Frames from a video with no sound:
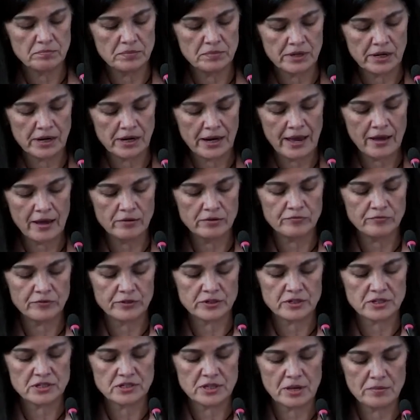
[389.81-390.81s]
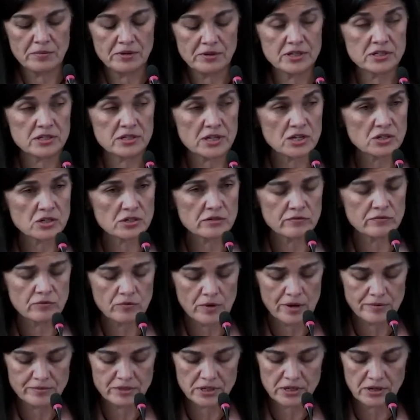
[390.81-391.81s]
but allowed for the stabilization of
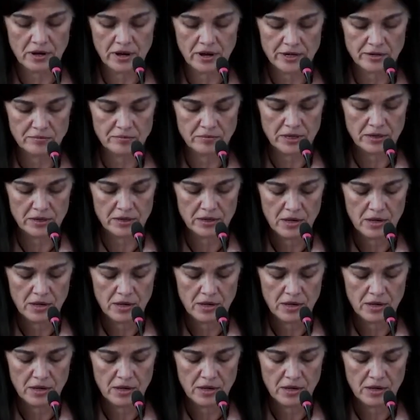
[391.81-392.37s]
Guam's economy.